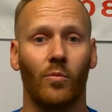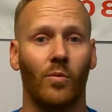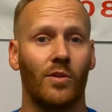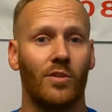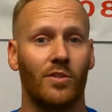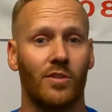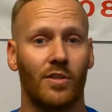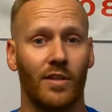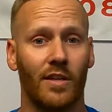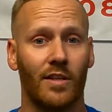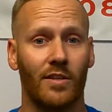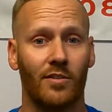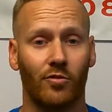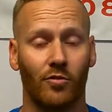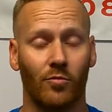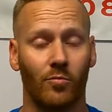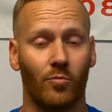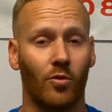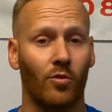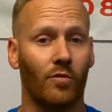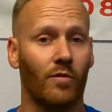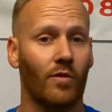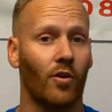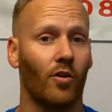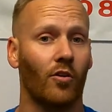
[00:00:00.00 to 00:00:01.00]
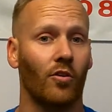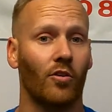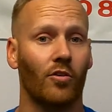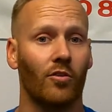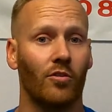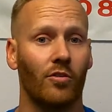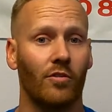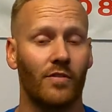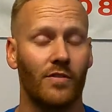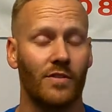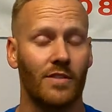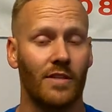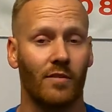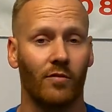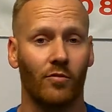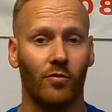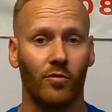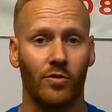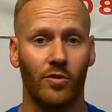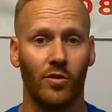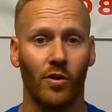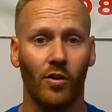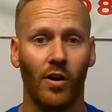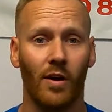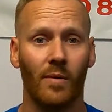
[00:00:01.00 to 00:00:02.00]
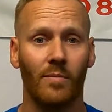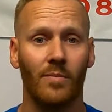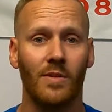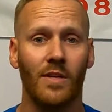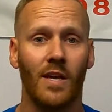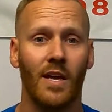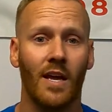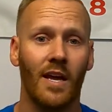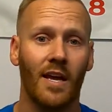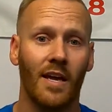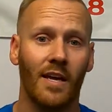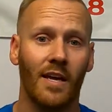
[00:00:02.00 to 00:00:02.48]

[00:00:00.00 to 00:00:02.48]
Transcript: which you need to remove it on and off several times,